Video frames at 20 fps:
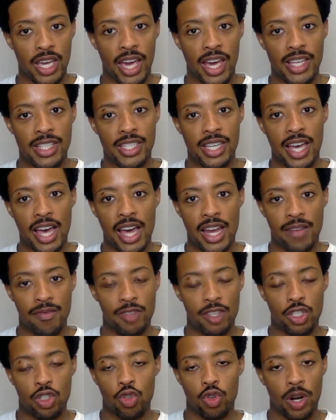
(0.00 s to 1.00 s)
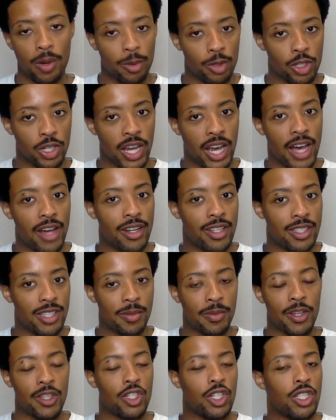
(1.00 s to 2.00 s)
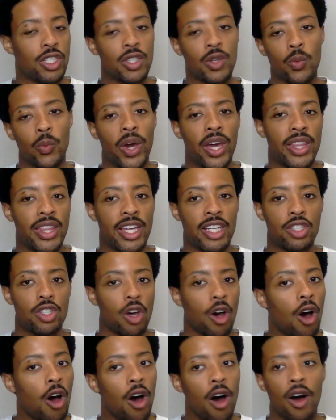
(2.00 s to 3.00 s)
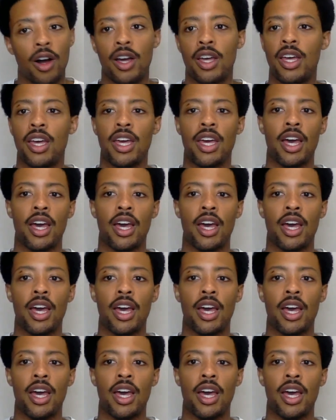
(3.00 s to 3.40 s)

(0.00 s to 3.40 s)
as kind of this trouble child. It seemed like just the way they talk.